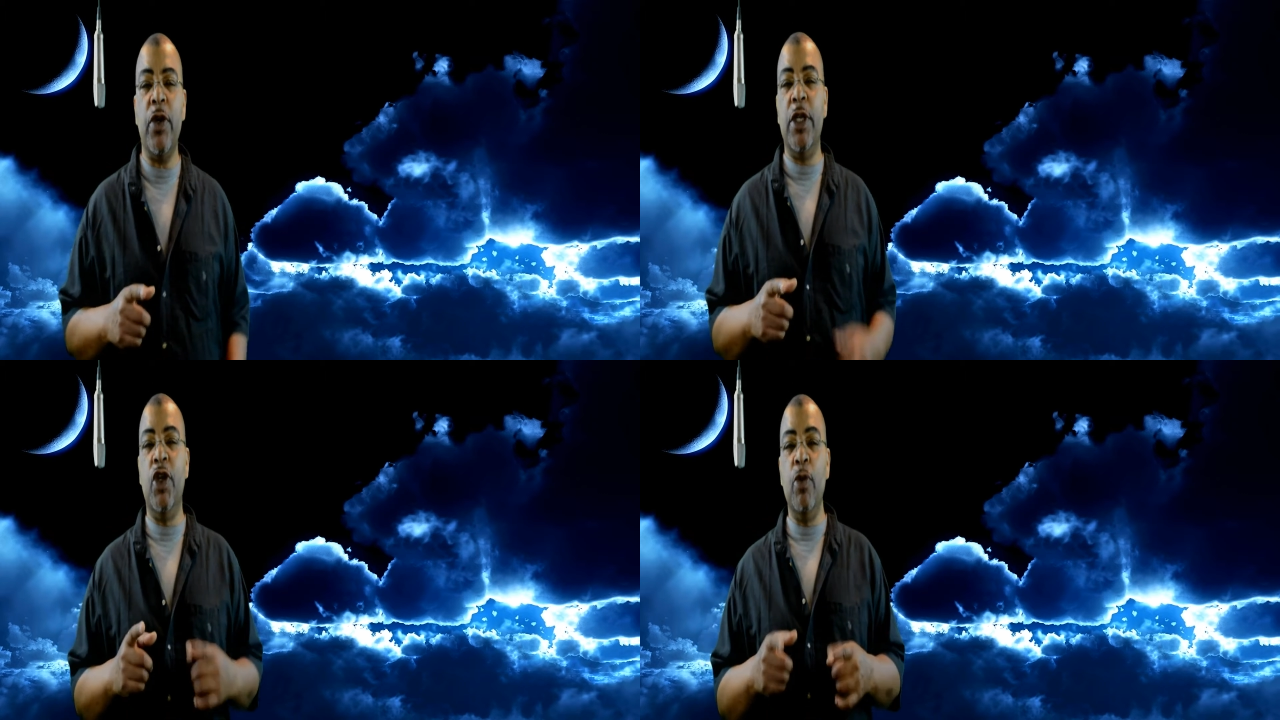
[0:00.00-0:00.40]

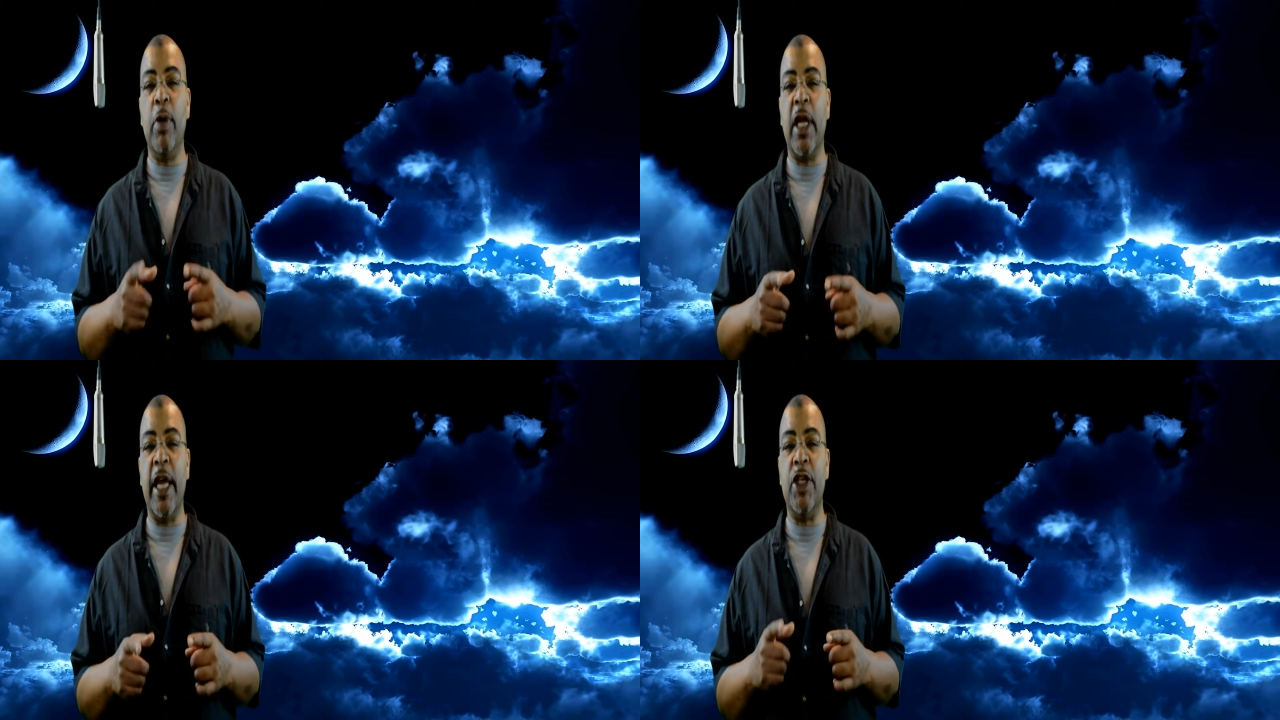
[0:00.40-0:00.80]
to
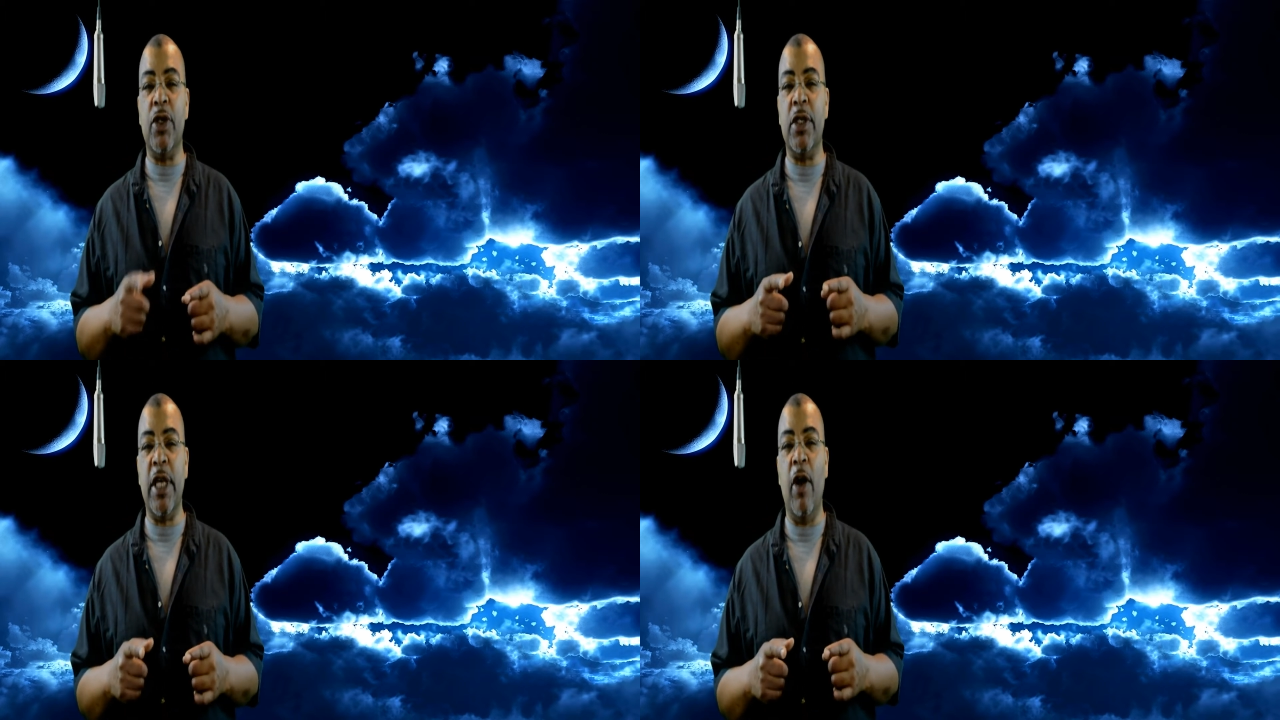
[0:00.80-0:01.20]
duplicate
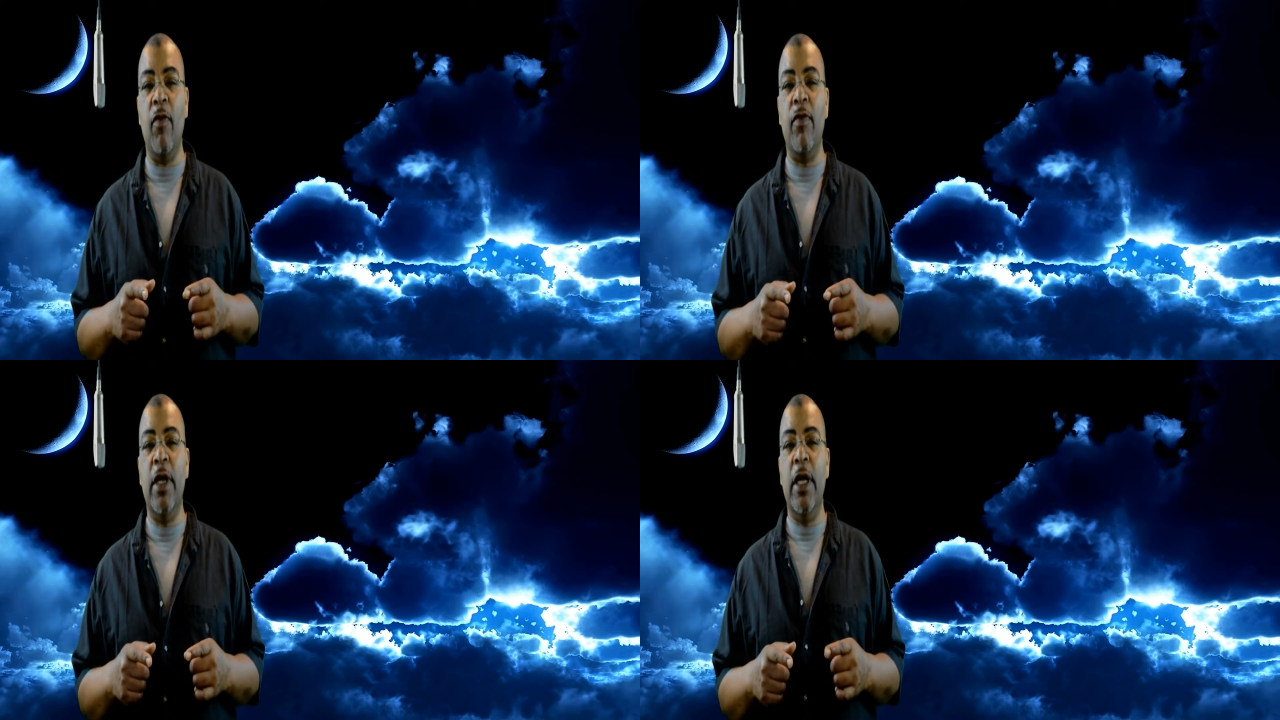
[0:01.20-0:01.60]

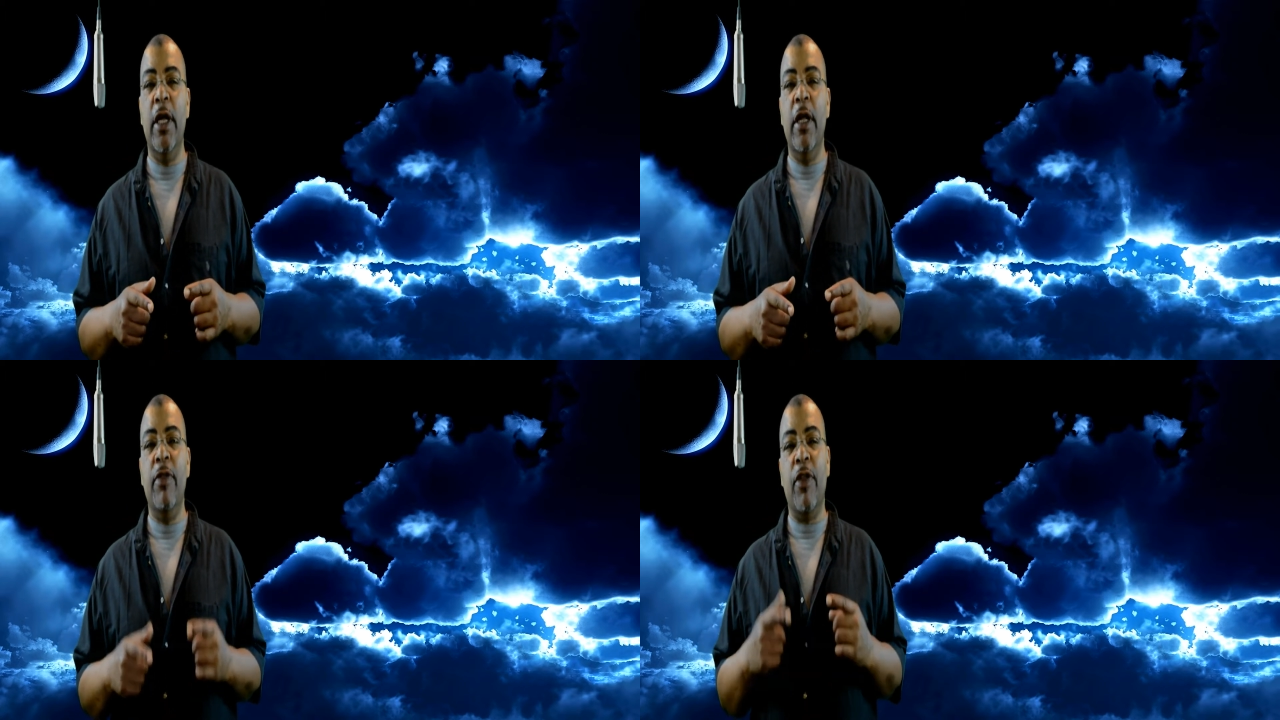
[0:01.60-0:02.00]
yourself,
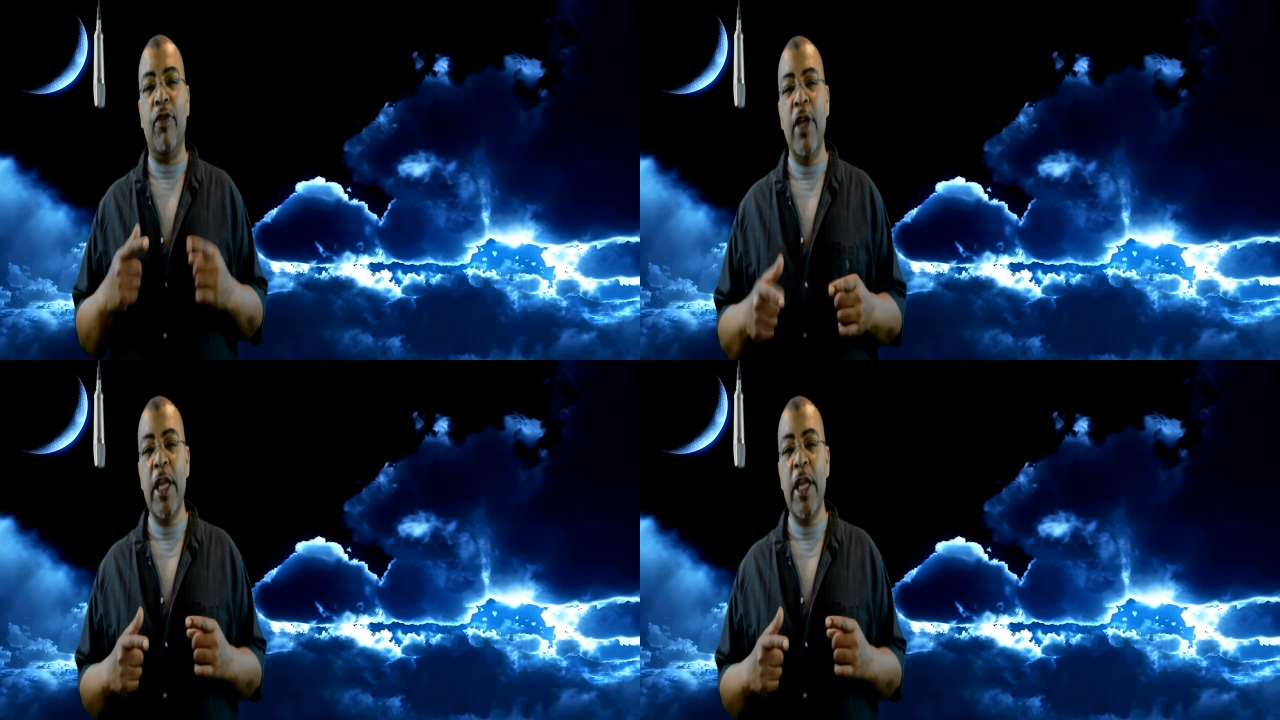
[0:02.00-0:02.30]
the thing